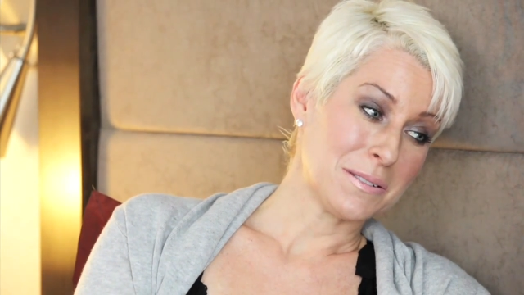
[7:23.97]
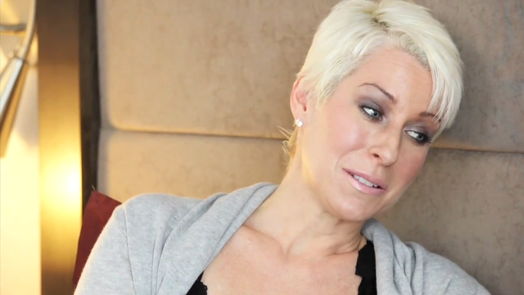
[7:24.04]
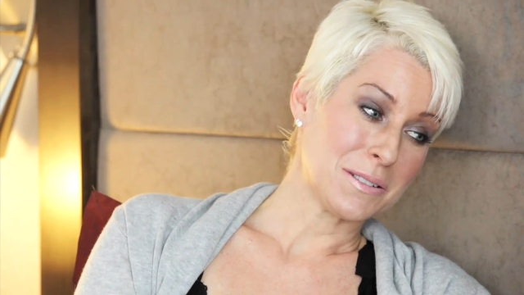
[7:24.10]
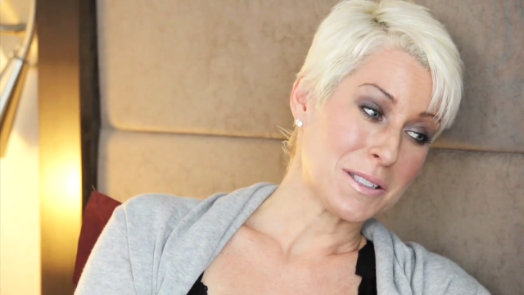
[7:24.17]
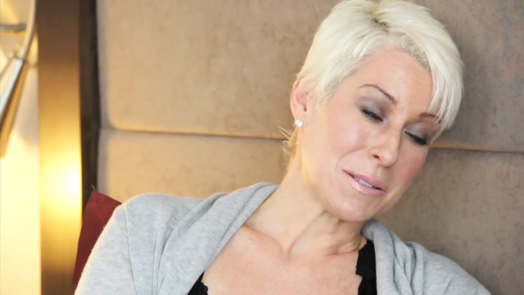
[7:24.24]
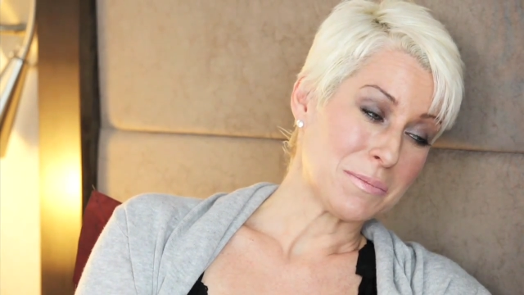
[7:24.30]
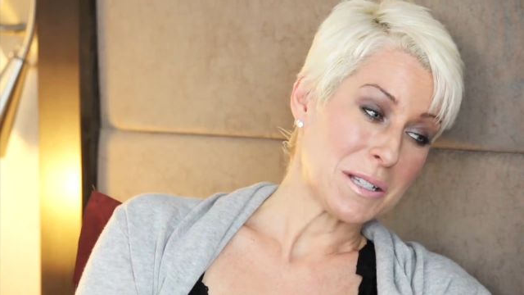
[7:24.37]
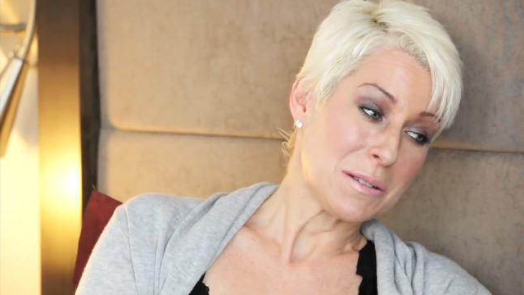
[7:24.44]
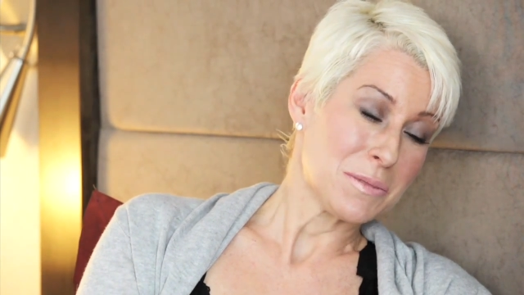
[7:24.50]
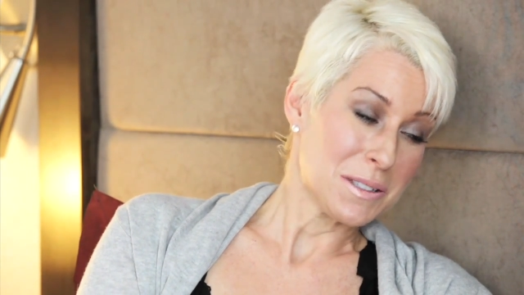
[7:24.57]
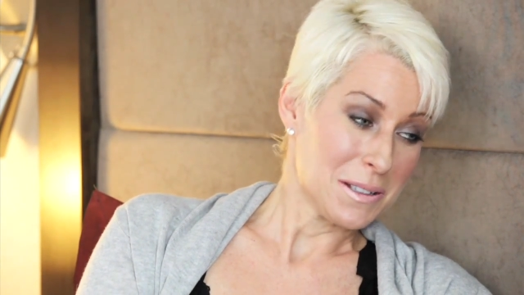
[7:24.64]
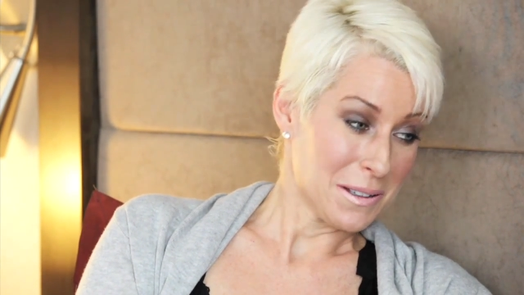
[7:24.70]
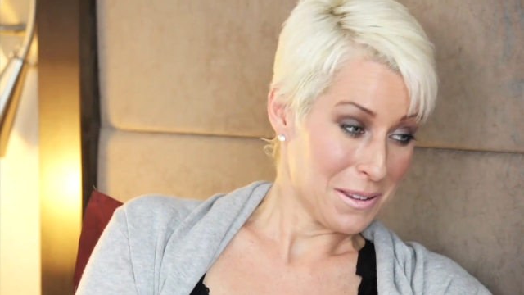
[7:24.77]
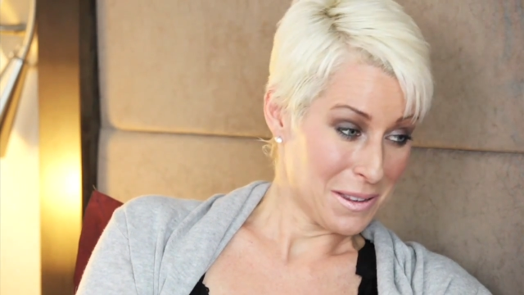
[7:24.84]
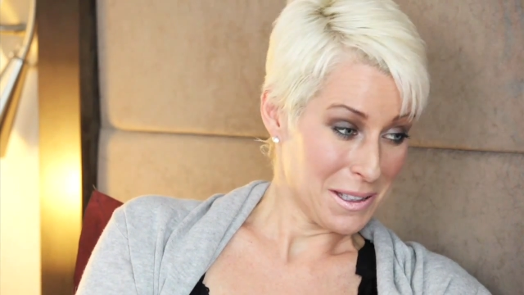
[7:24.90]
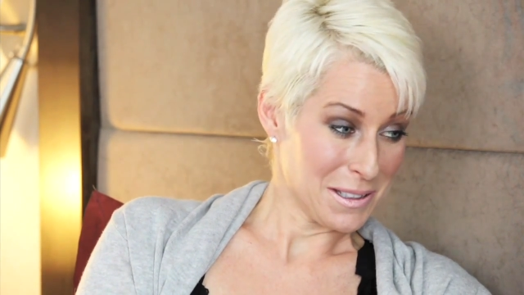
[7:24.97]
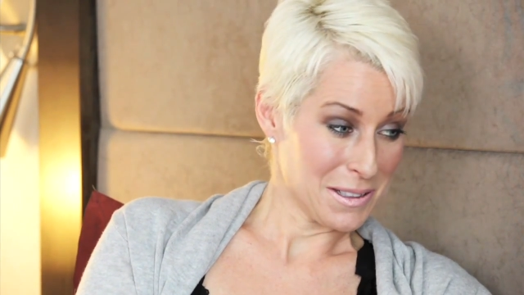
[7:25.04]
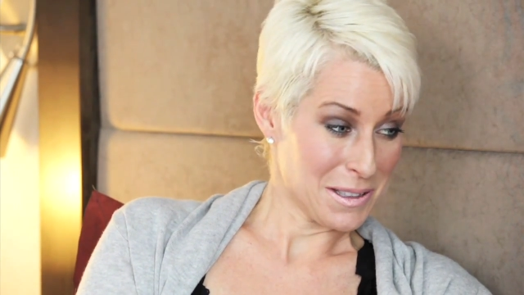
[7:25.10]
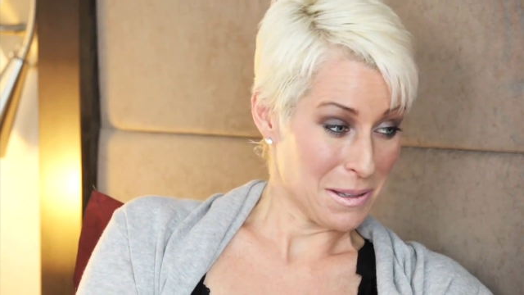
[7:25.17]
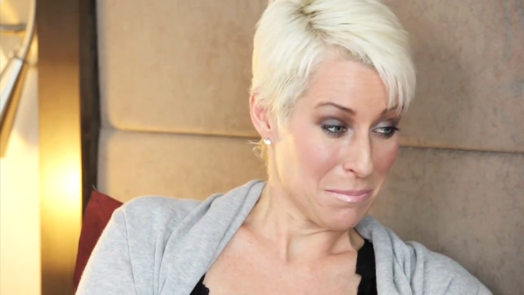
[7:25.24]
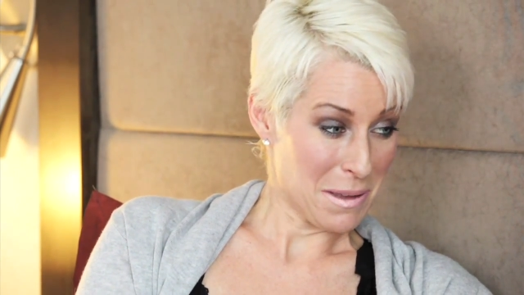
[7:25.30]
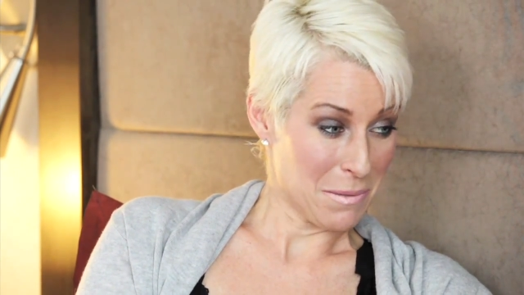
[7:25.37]
Sometimes there are things
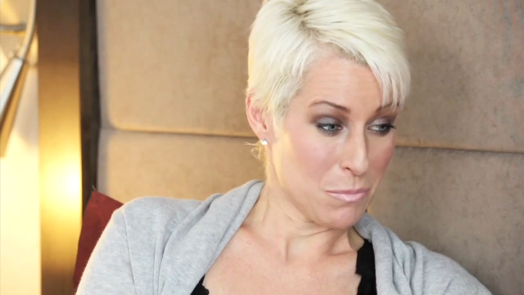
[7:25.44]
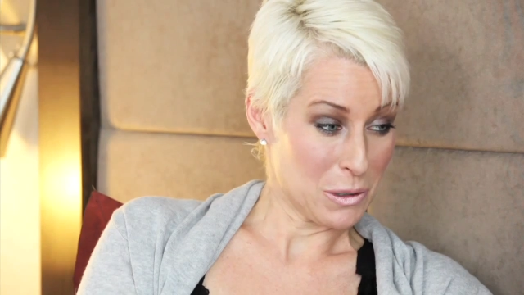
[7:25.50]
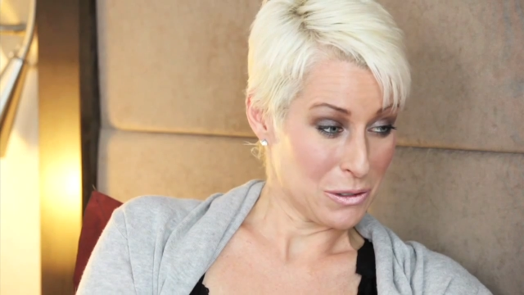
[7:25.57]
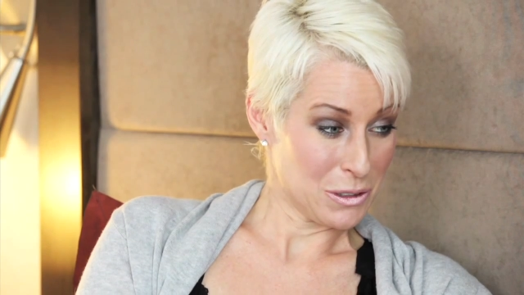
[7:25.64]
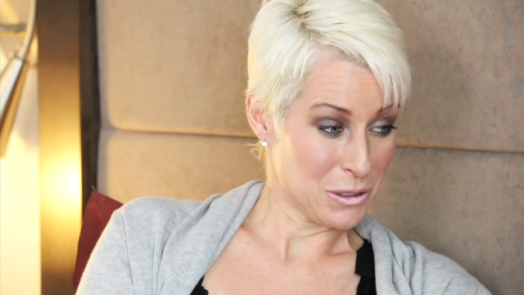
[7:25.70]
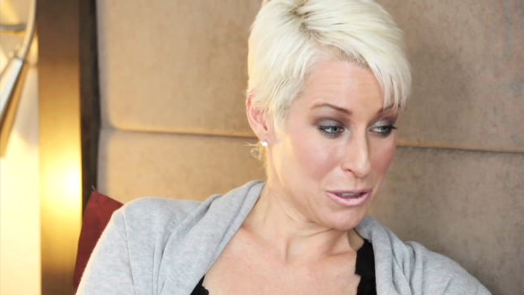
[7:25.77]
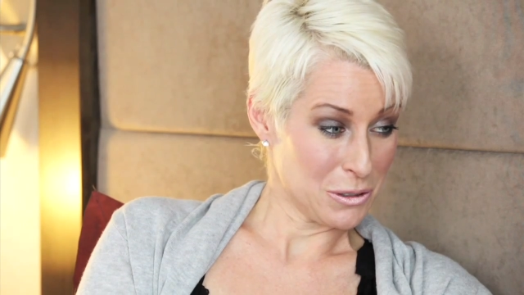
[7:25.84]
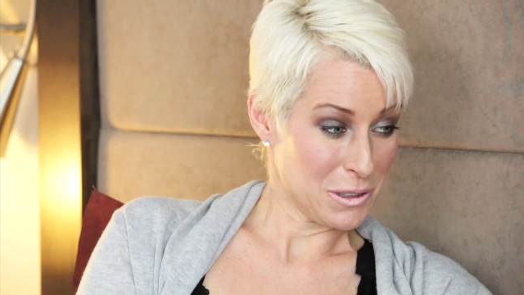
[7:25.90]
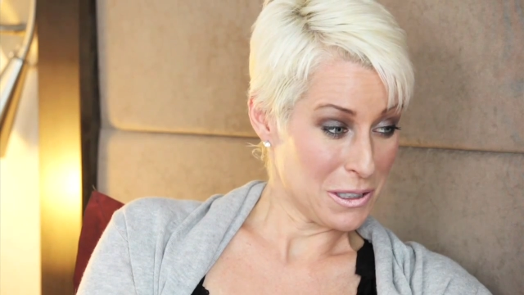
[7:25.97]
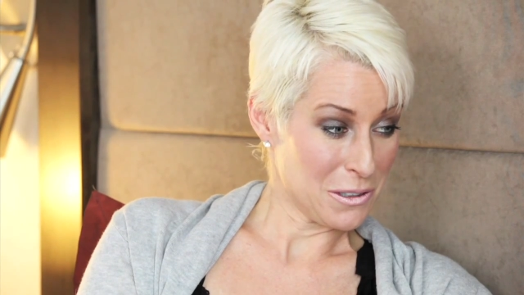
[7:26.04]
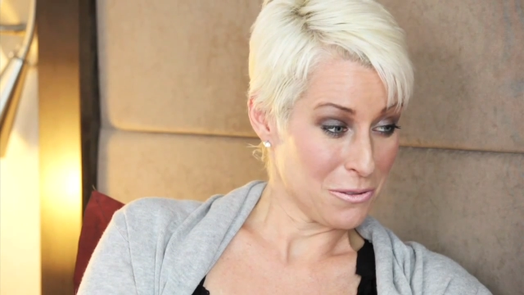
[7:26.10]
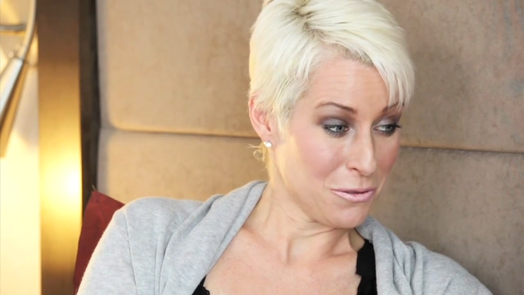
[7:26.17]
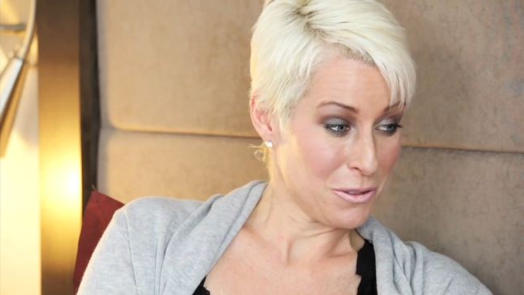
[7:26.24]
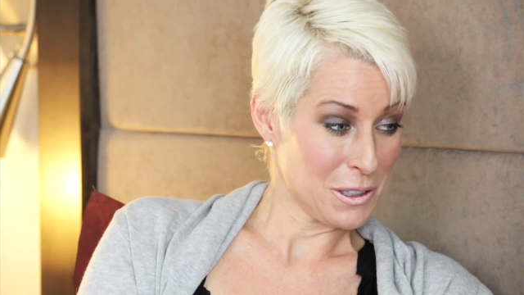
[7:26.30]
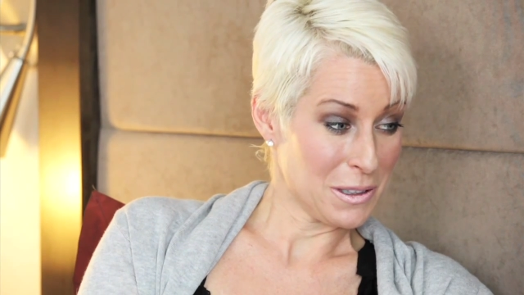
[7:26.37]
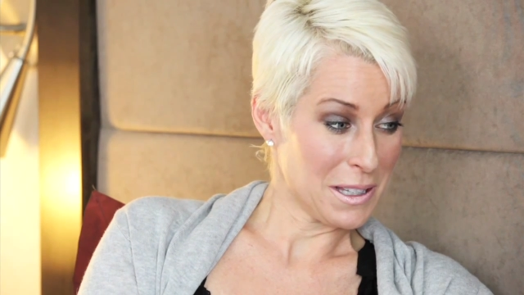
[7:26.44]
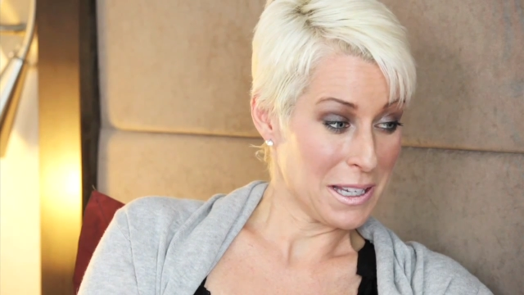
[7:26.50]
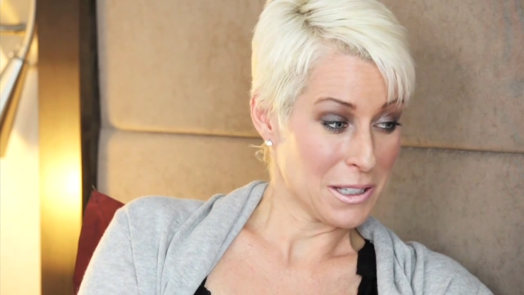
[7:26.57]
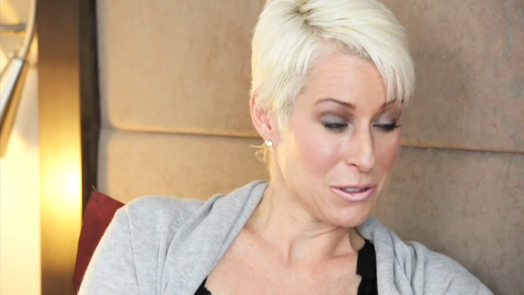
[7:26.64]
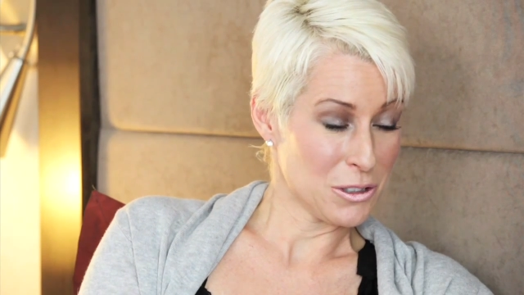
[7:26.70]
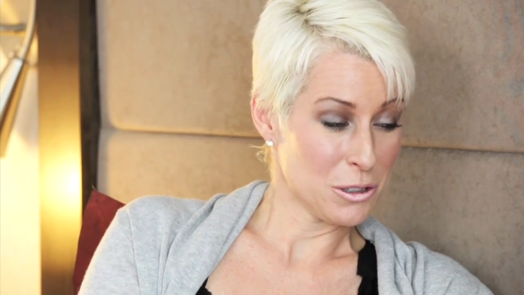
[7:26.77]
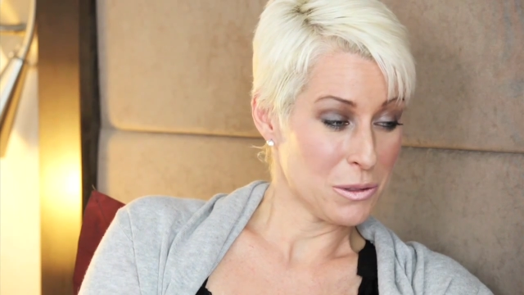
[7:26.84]
that men want to do they don't feel they
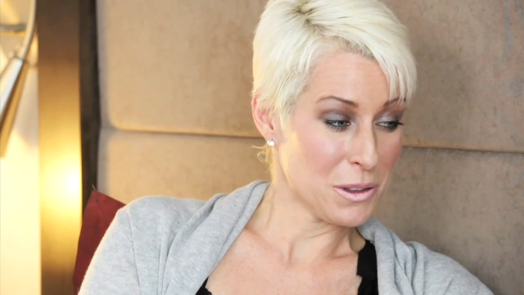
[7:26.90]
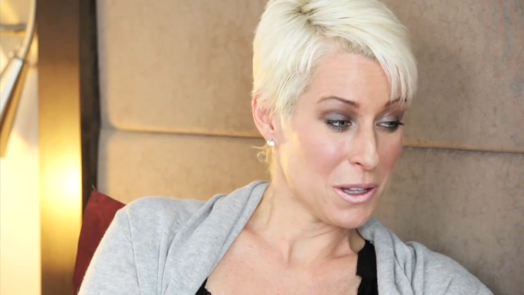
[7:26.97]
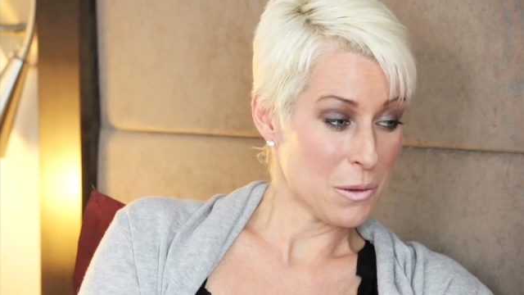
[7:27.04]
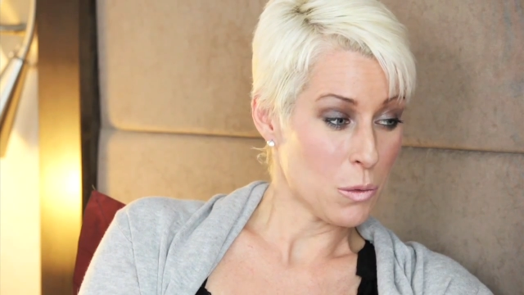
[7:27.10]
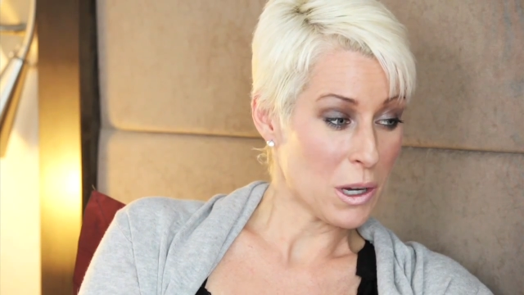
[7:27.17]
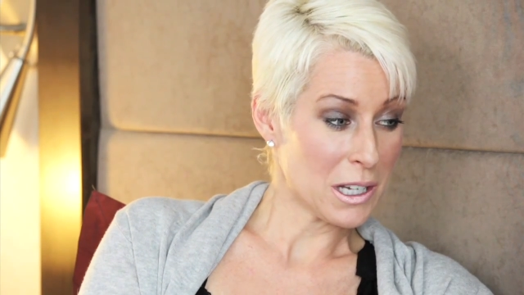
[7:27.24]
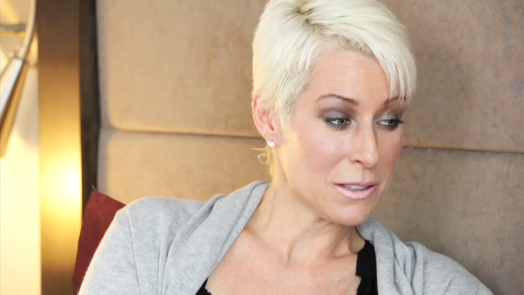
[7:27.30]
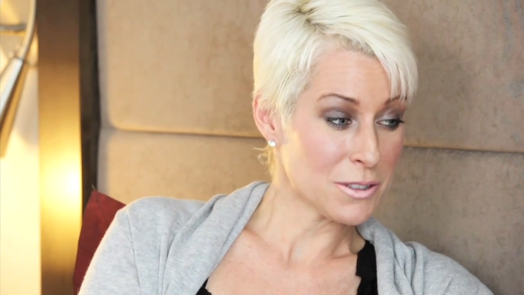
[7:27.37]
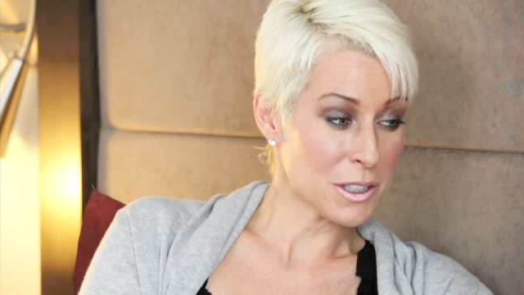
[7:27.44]
can do with their wives,